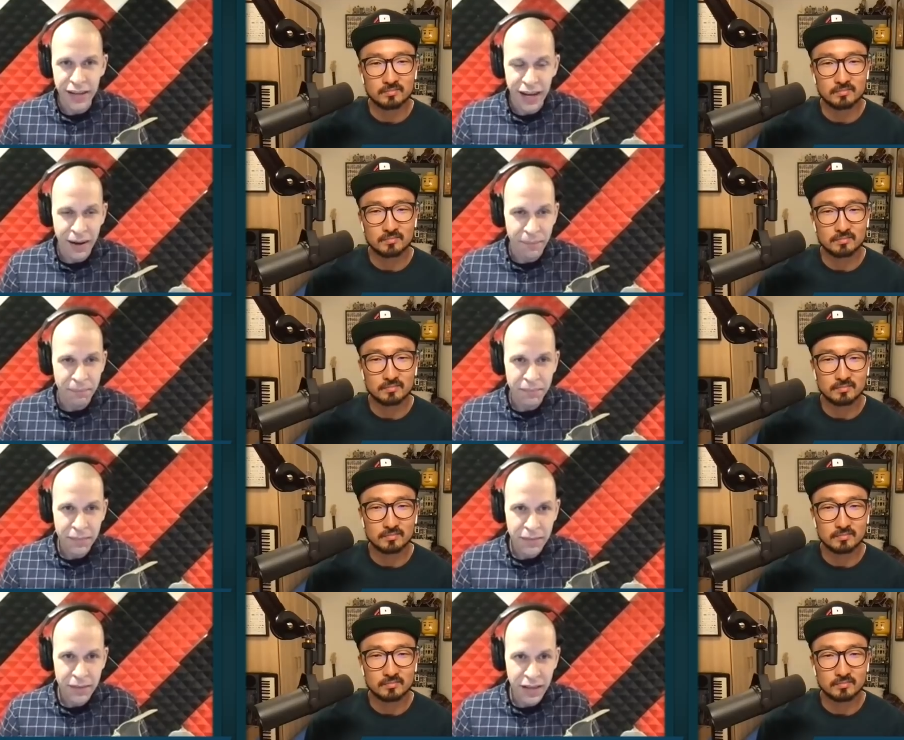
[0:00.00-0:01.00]
Speaker 1: um,
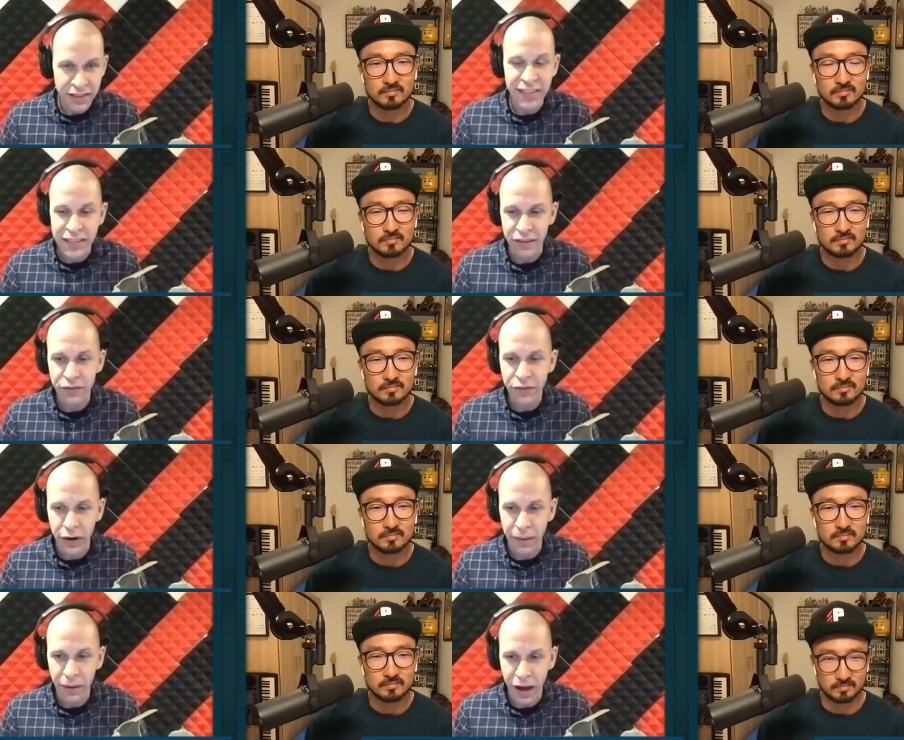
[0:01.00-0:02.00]
assistance for
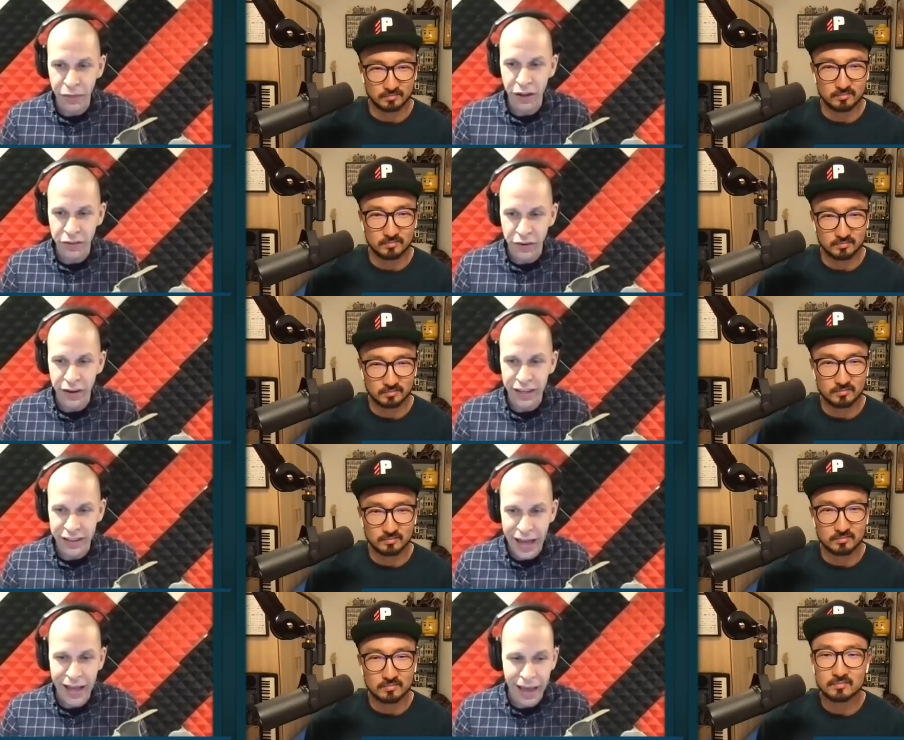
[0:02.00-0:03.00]
him. I thought during
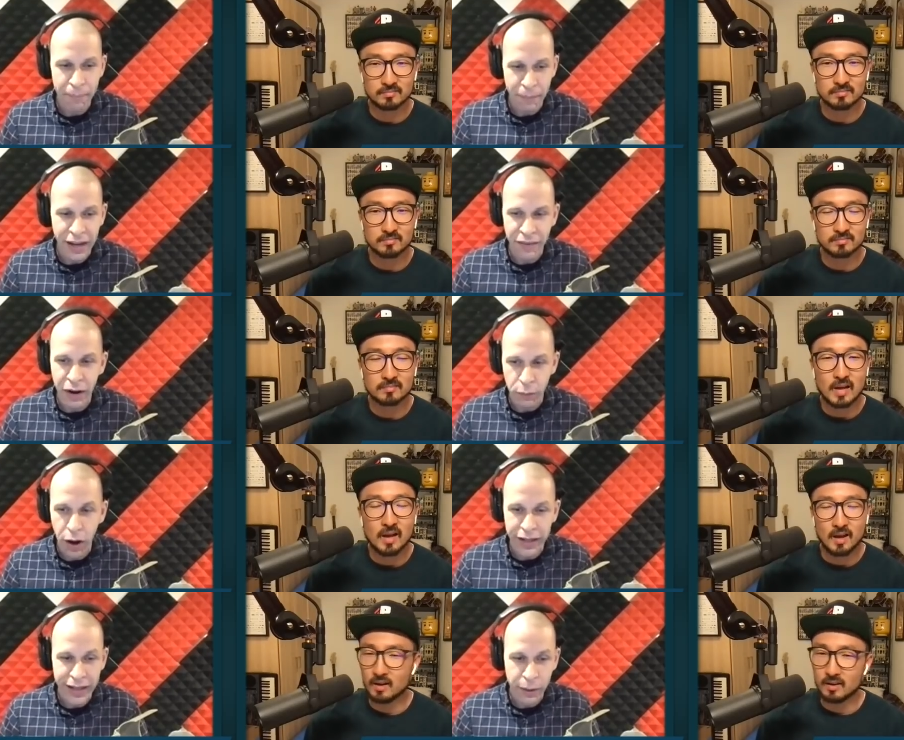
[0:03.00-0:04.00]
that that main event
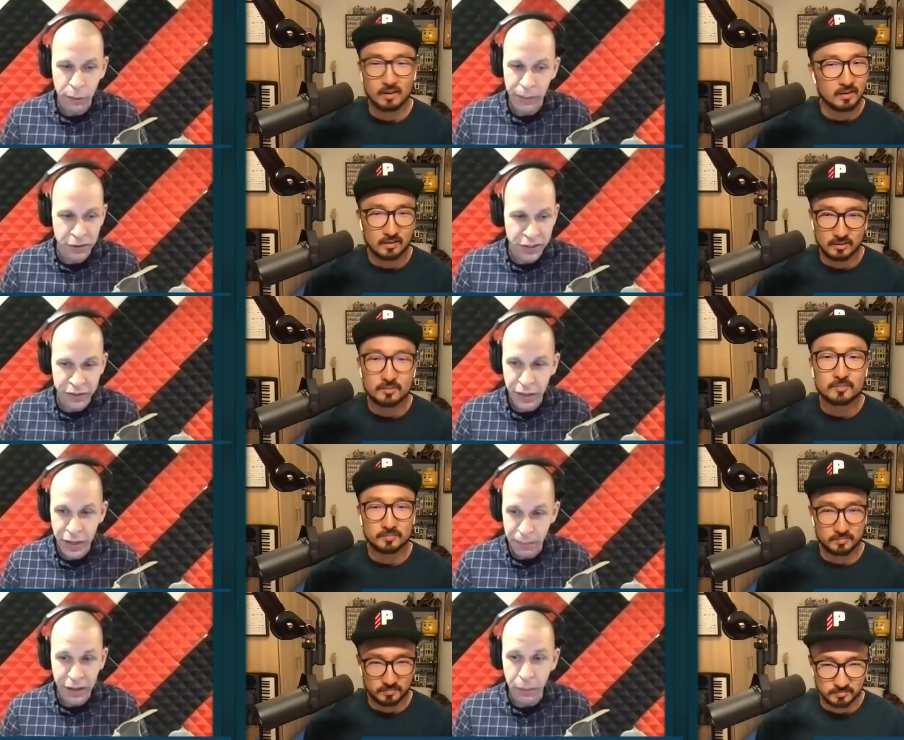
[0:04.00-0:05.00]
run, and they were able to
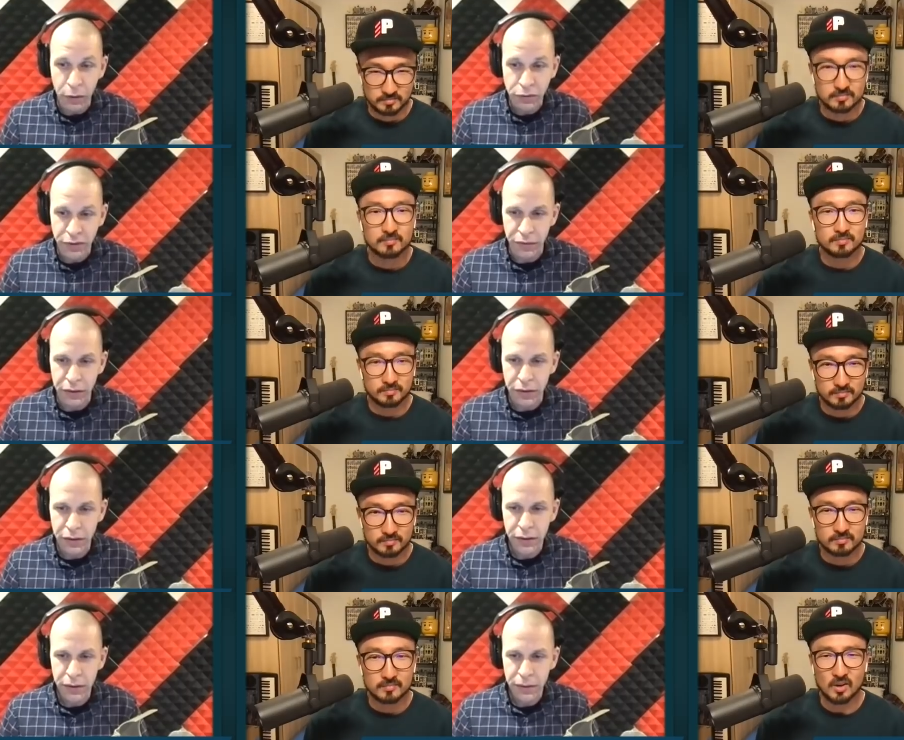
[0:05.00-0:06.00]
make the most of it.
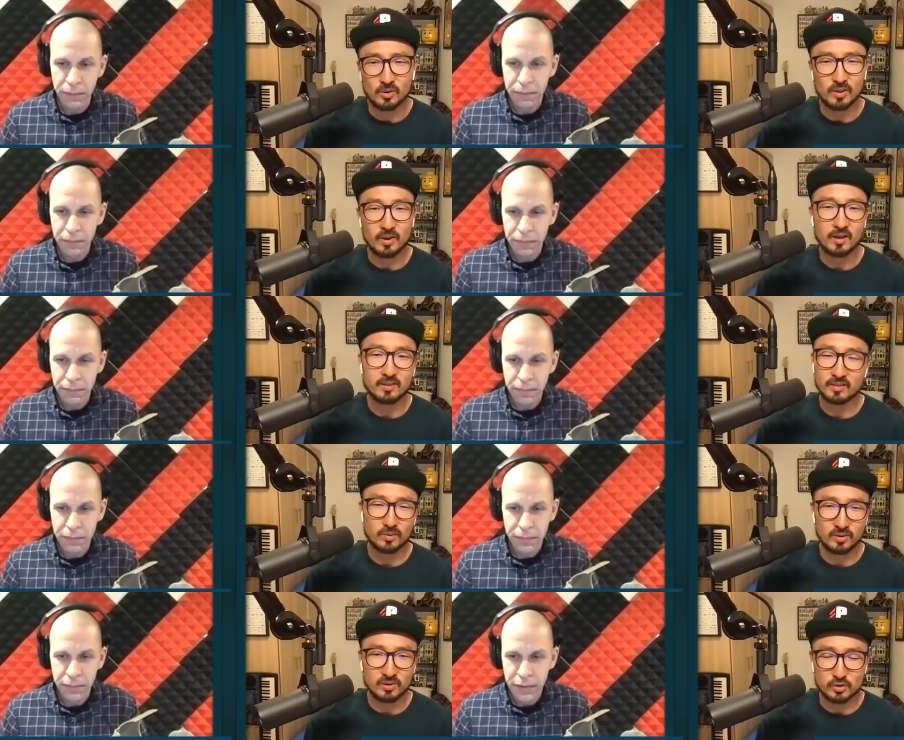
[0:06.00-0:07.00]
Speaker 2: Oh, they! I thought they
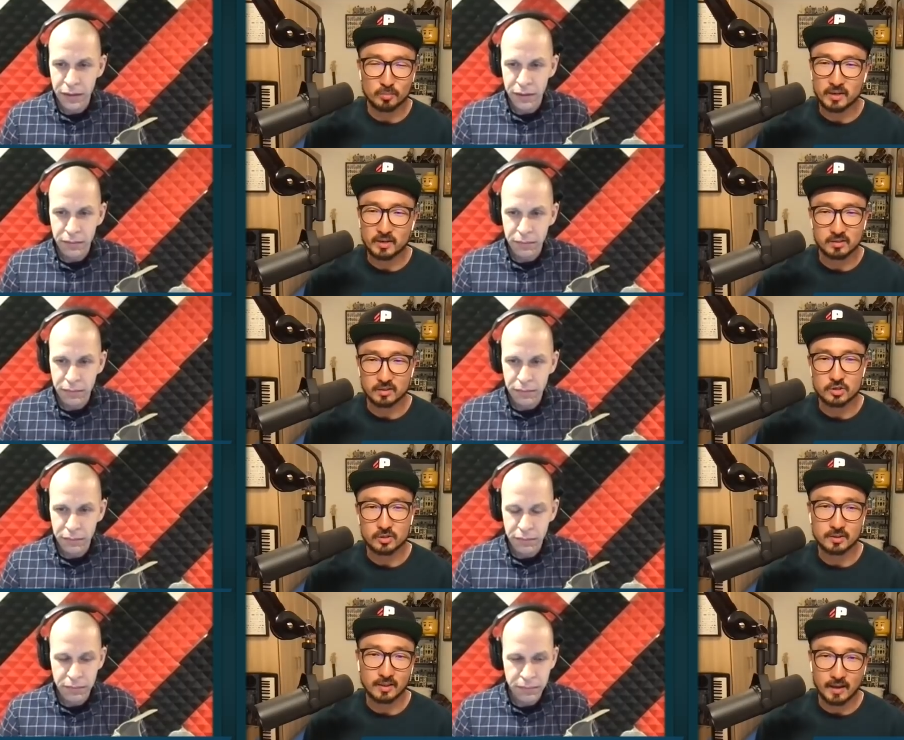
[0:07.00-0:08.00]
were a tremendous
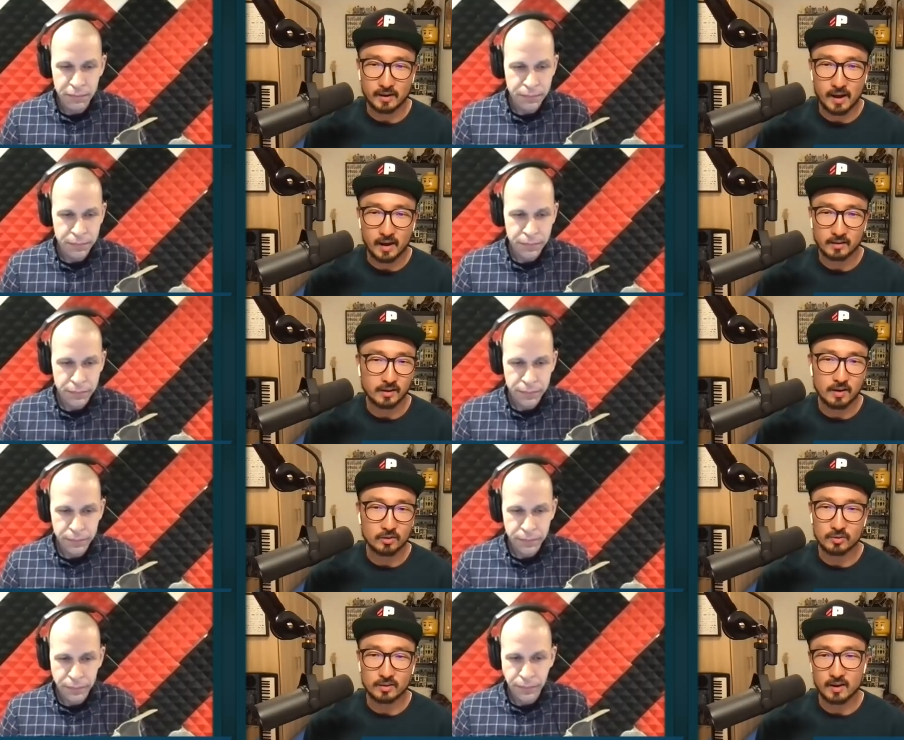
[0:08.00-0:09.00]
addition to that act, and I
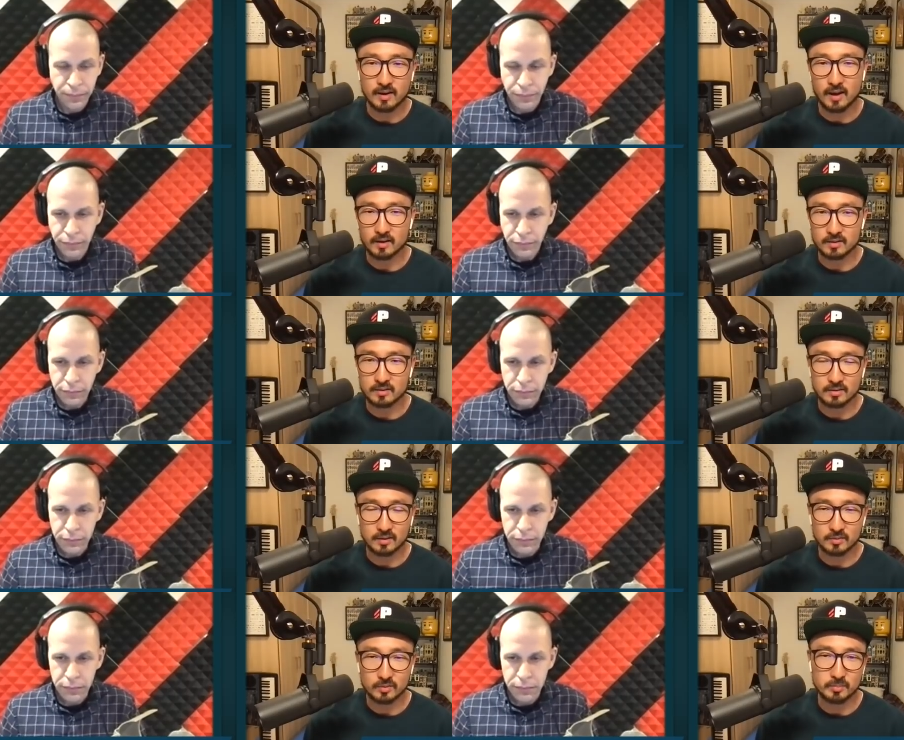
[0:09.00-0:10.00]
don't think that act
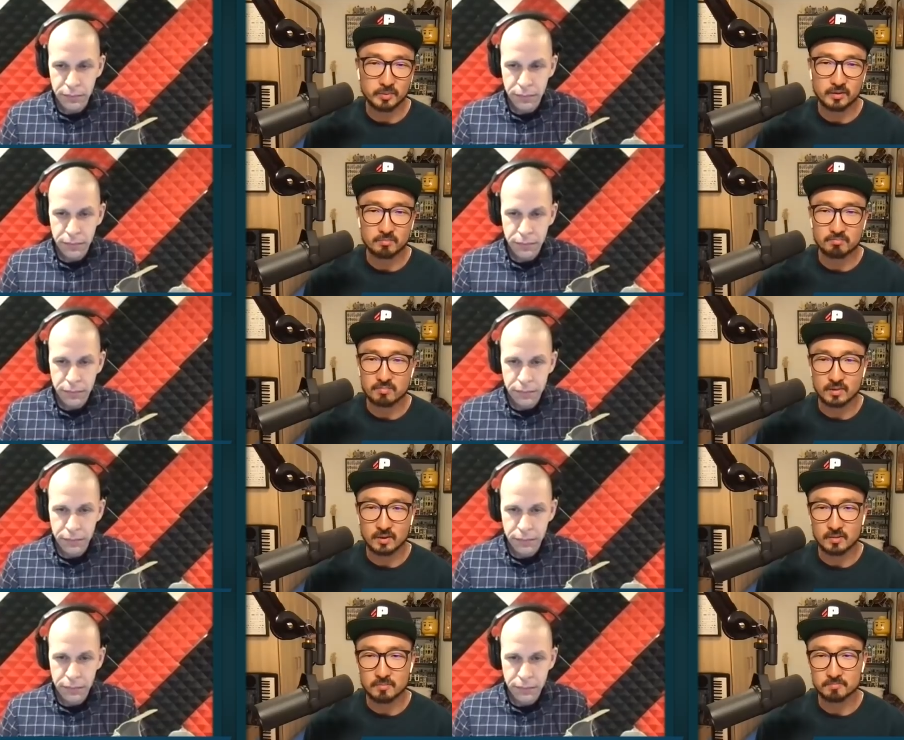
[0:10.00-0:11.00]
like would have been,
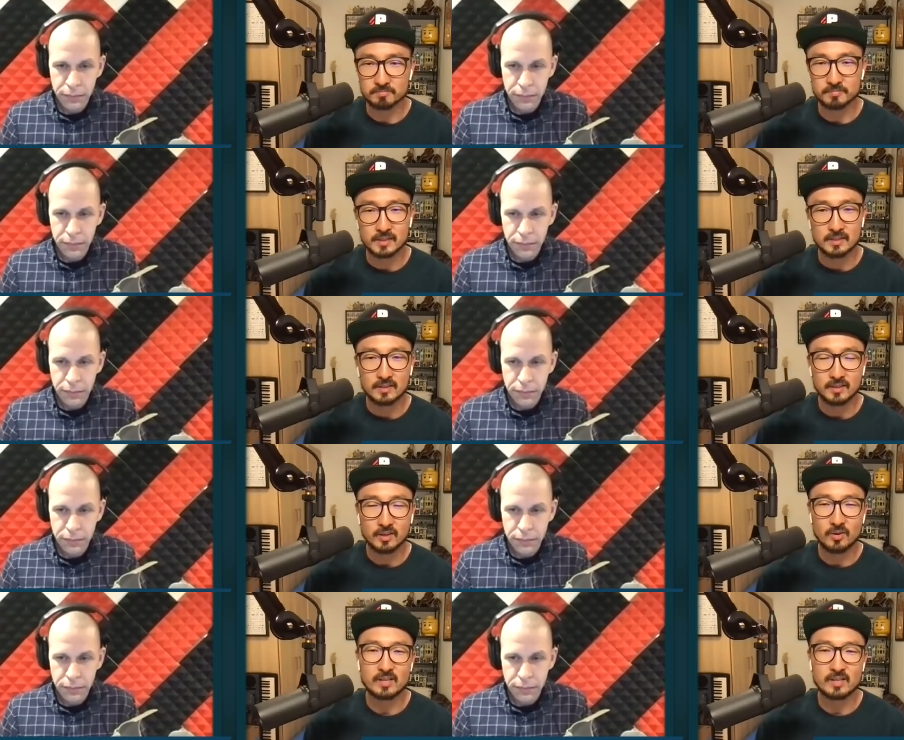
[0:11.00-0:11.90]
um, you know,